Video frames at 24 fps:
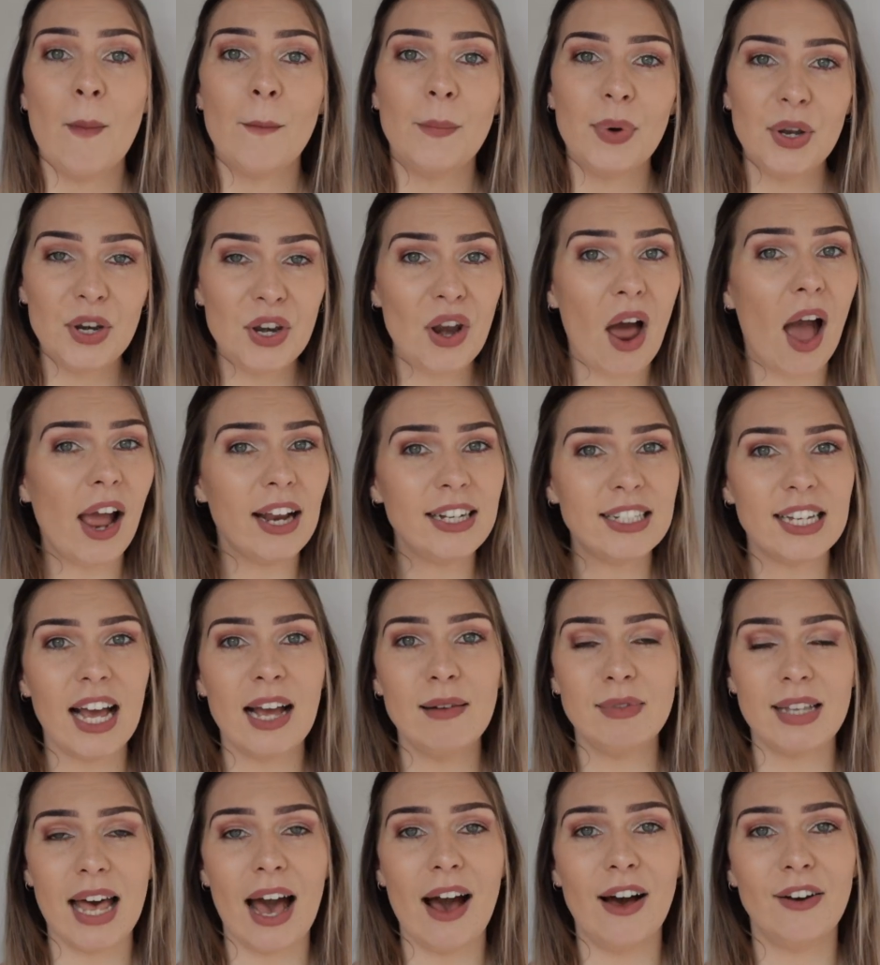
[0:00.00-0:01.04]
But nine
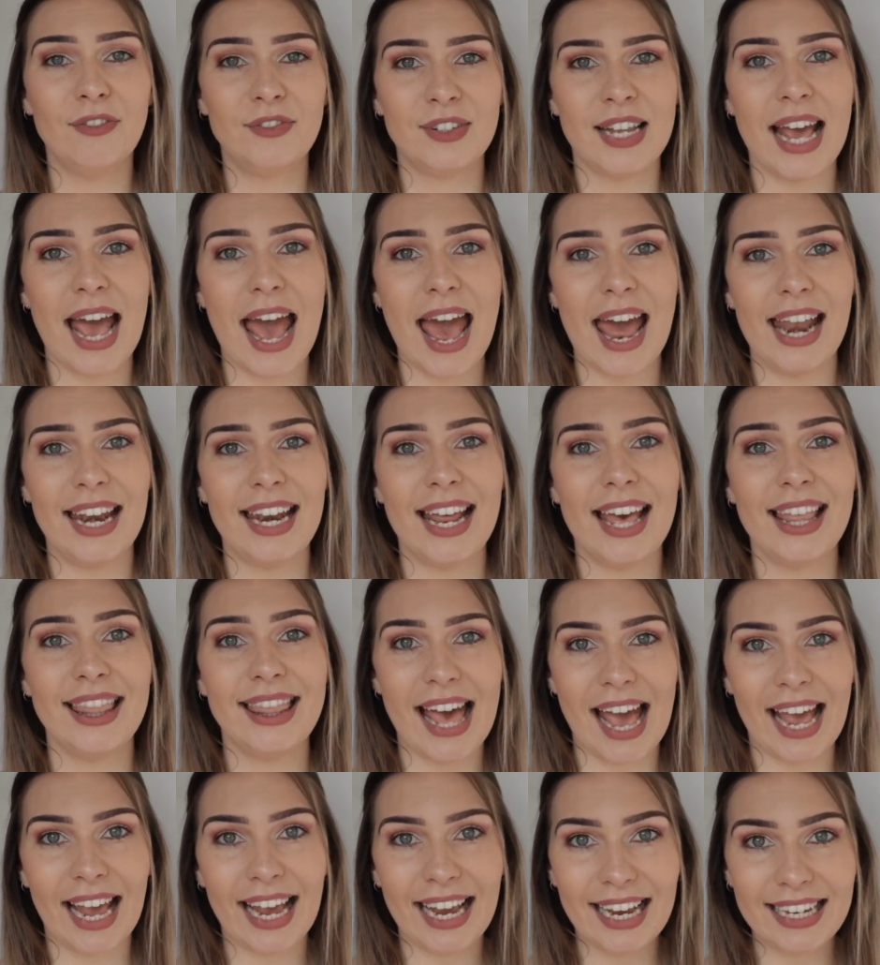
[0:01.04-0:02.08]
times out of ten,
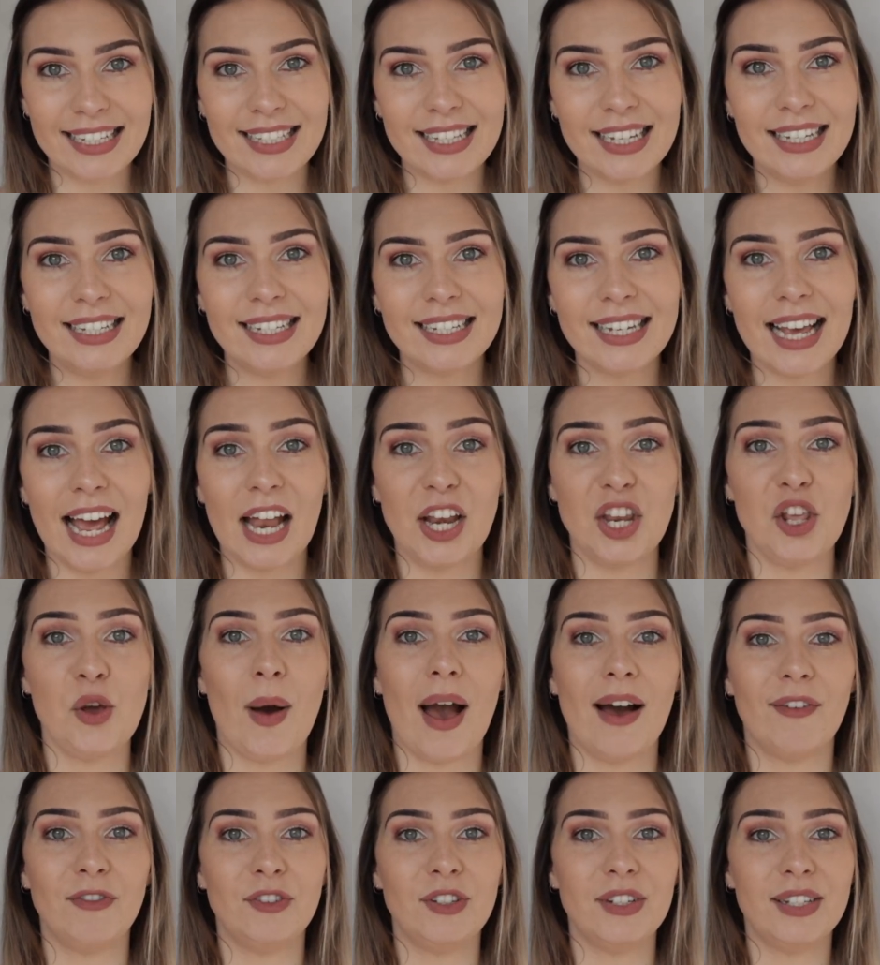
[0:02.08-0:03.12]
there isn't, and you
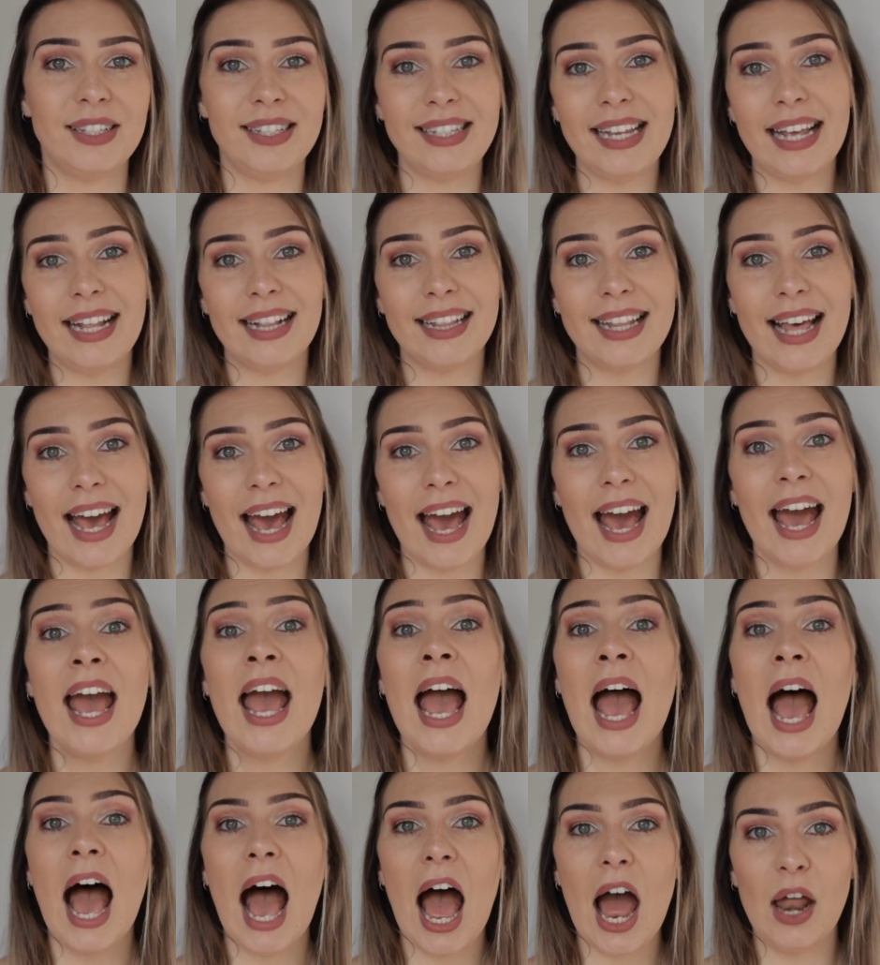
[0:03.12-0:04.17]
have to sit there
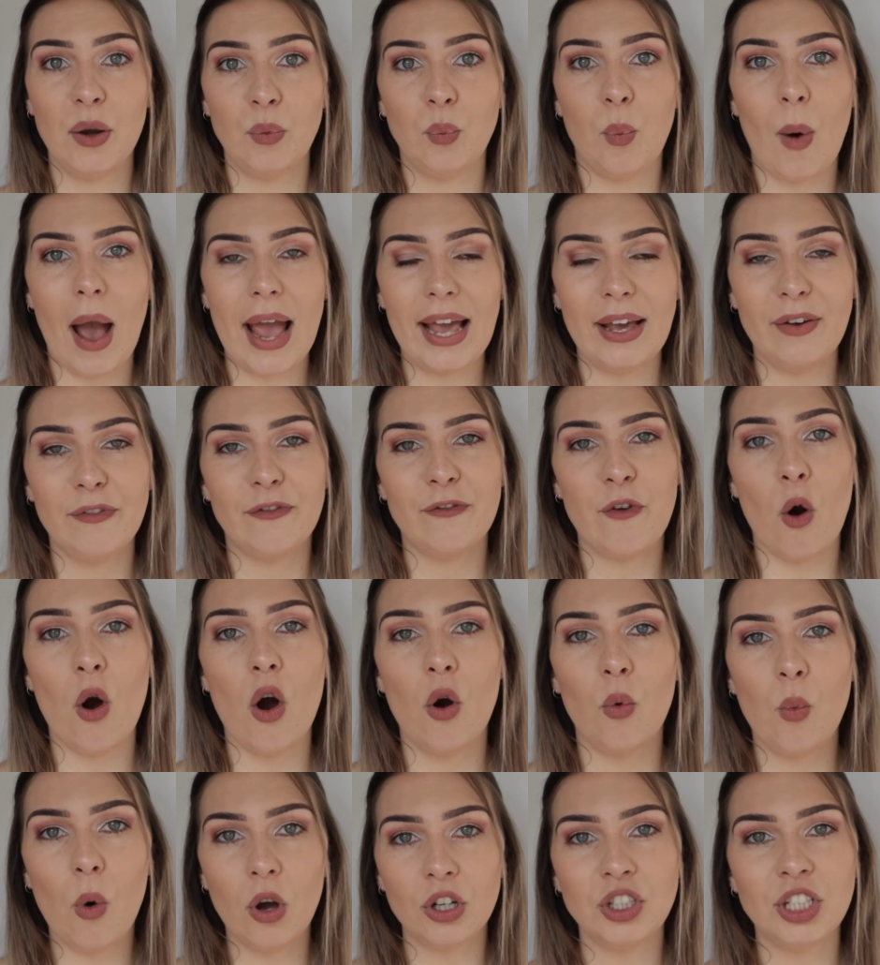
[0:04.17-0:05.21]
and wait for
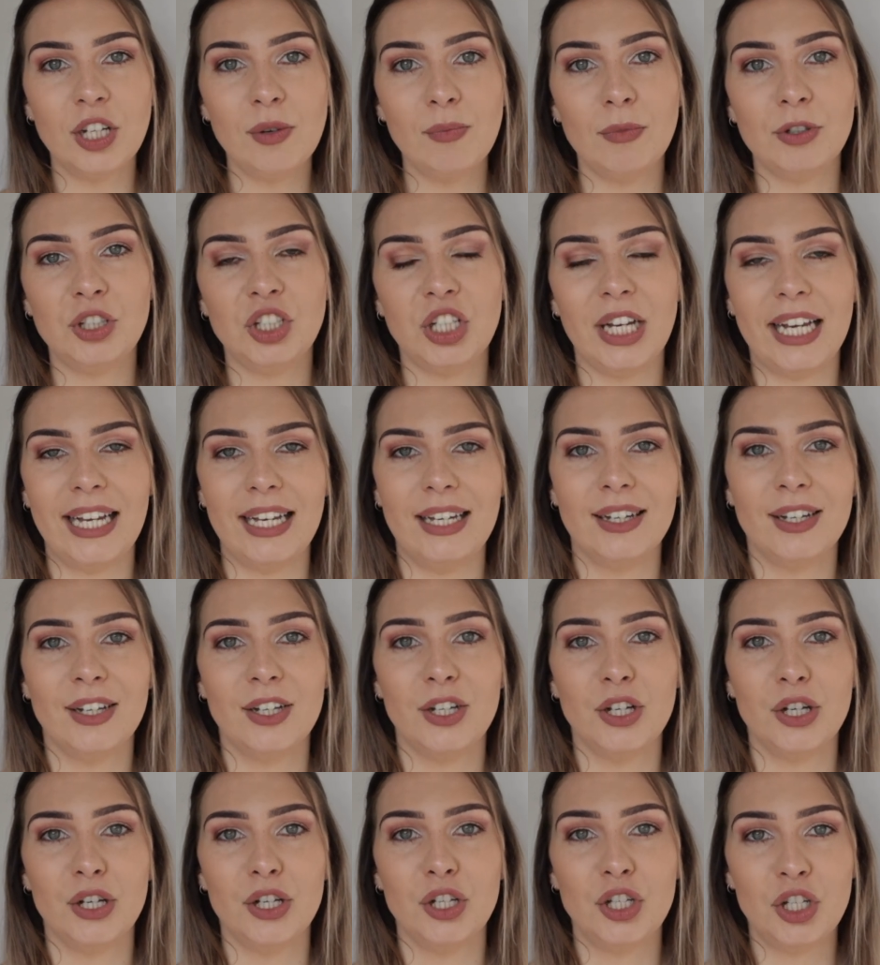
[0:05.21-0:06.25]
a washing machine
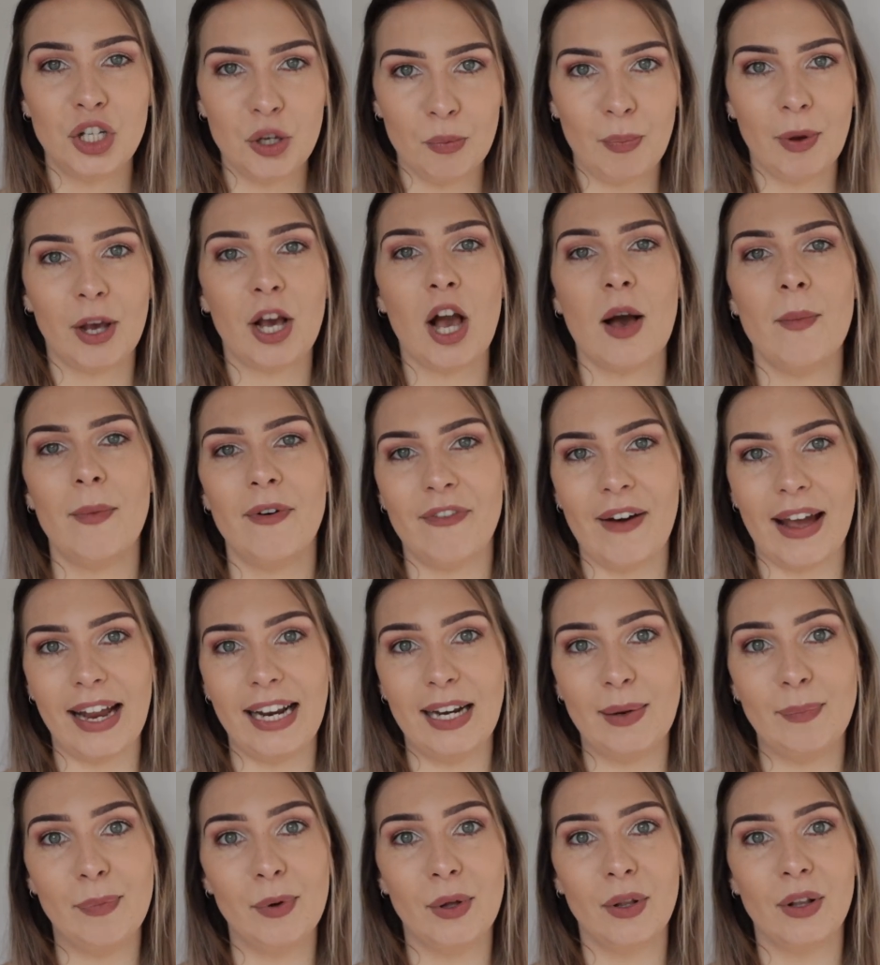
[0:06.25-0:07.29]
to become
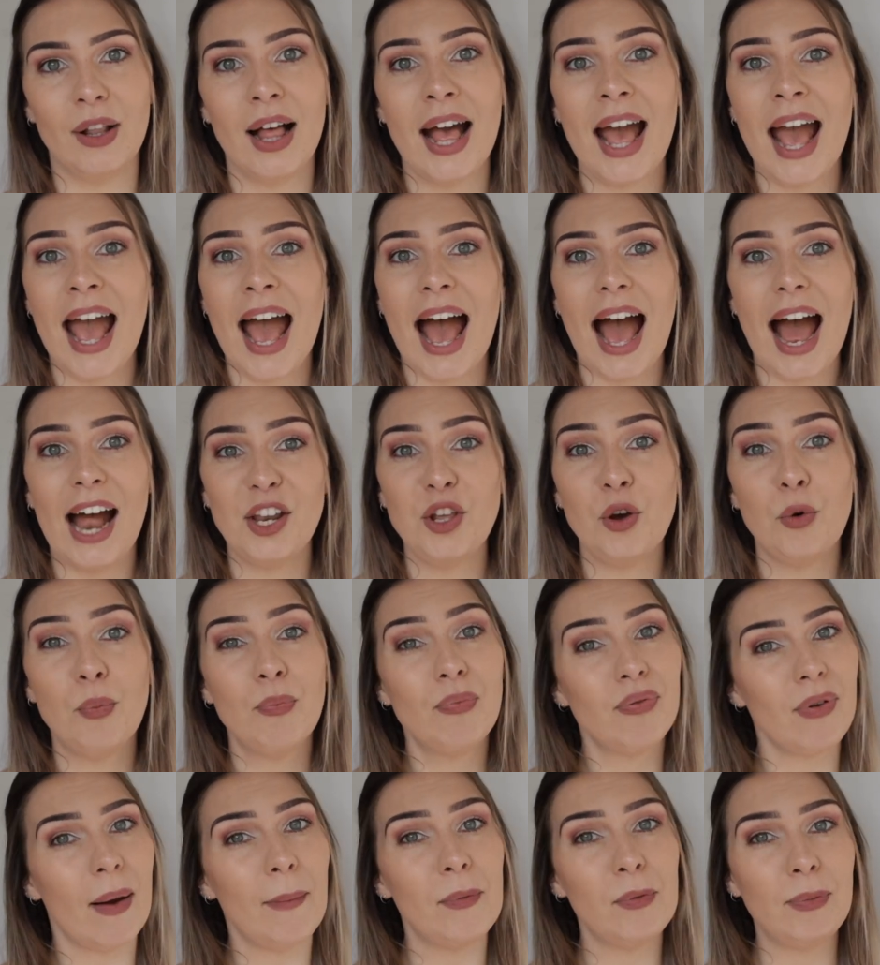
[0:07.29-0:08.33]
available, and you're
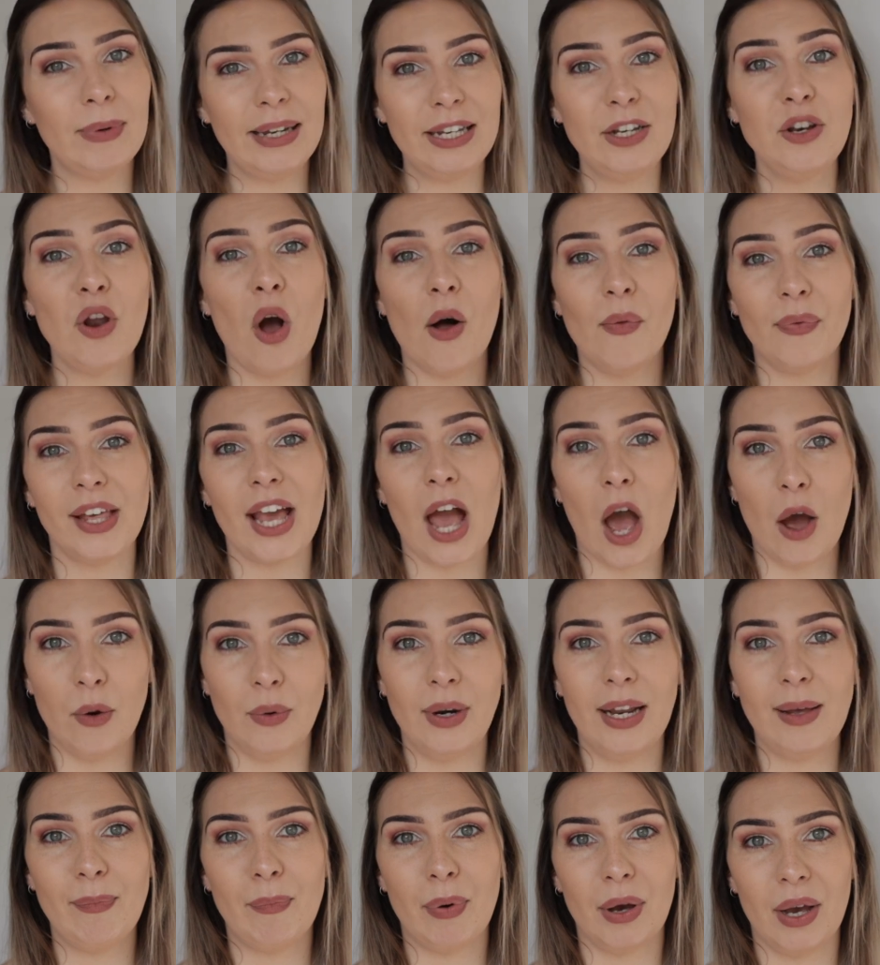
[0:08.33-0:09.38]
probably not the
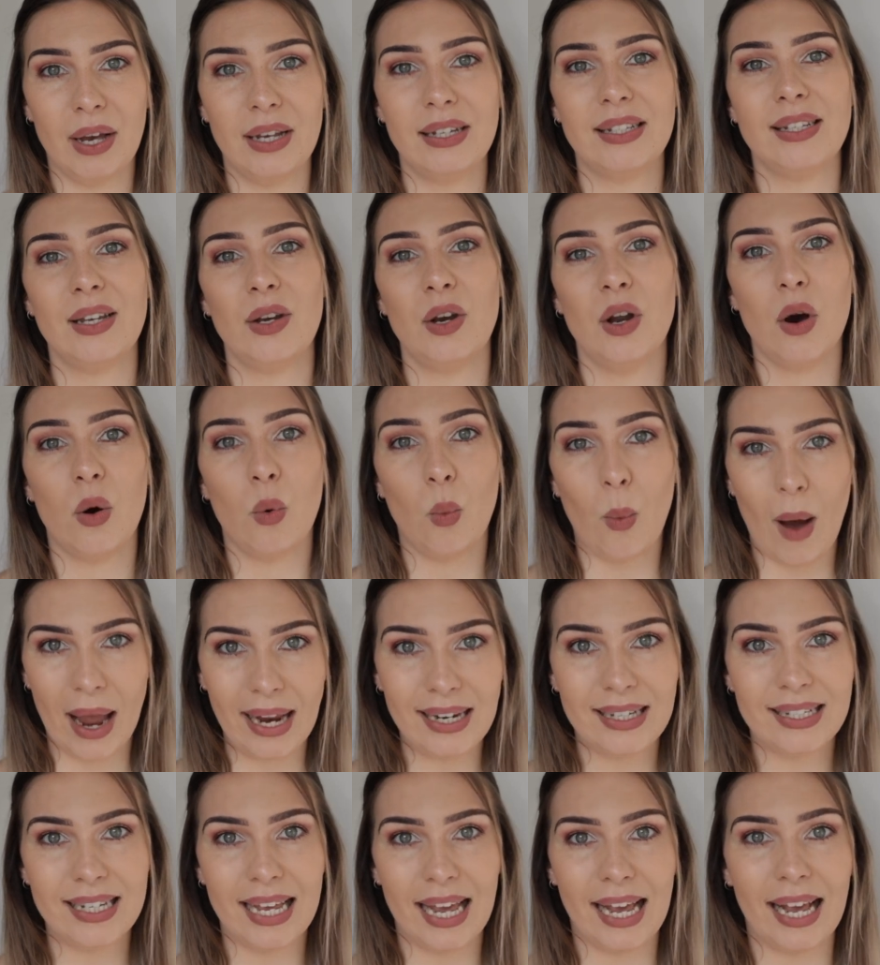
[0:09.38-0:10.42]
only person
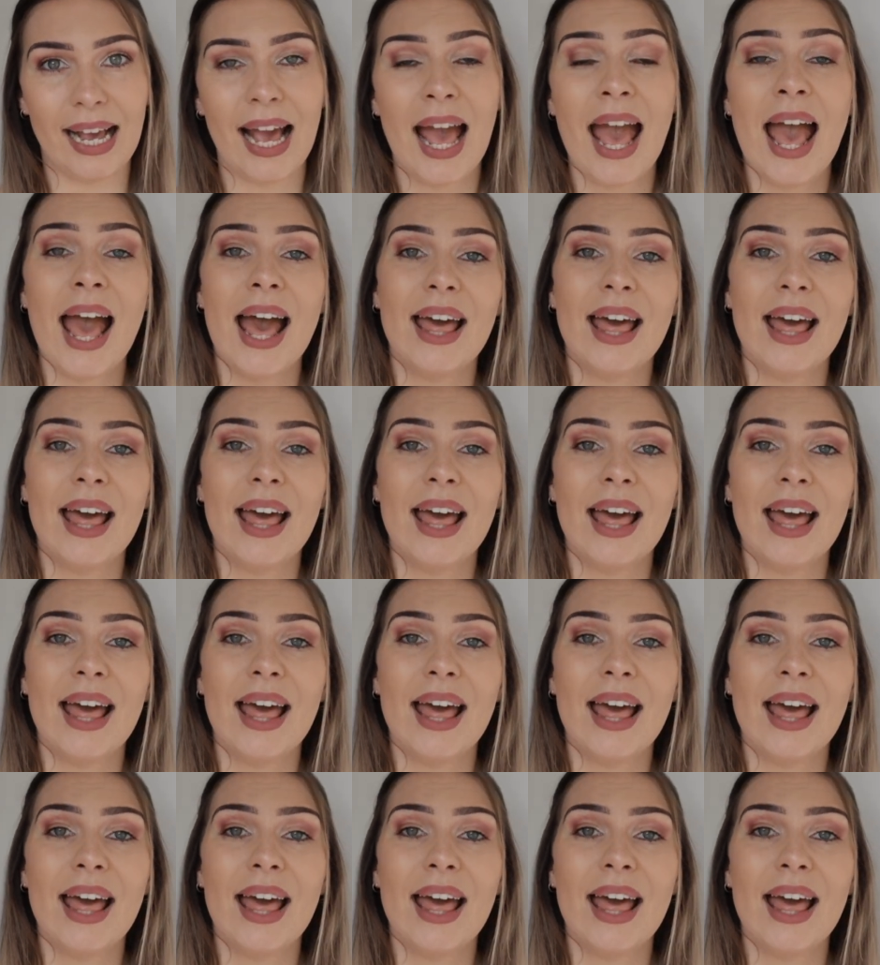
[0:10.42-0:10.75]
waiting.